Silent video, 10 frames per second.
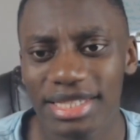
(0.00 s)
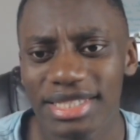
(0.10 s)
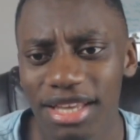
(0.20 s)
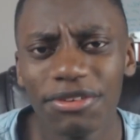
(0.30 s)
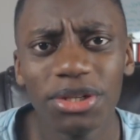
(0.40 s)
is
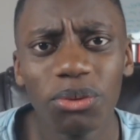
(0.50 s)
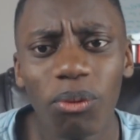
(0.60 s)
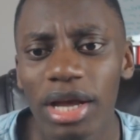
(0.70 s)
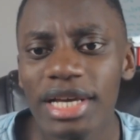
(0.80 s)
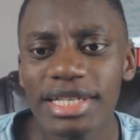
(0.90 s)

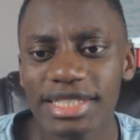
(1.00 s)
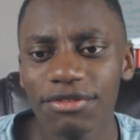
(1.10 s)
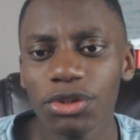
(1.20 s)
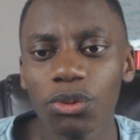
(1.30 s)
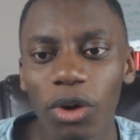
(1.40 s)

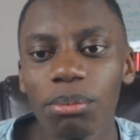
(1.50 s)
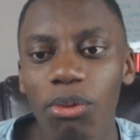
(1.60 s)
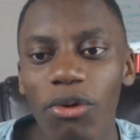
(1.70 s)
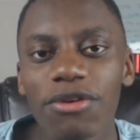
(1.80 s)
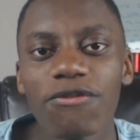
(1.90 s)

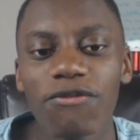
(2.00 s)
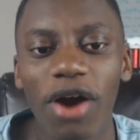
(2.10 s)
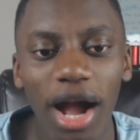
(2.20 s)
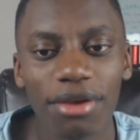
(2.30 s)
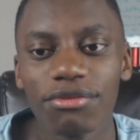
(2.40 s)

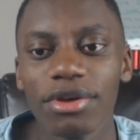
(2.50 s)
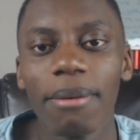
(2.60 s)
71.5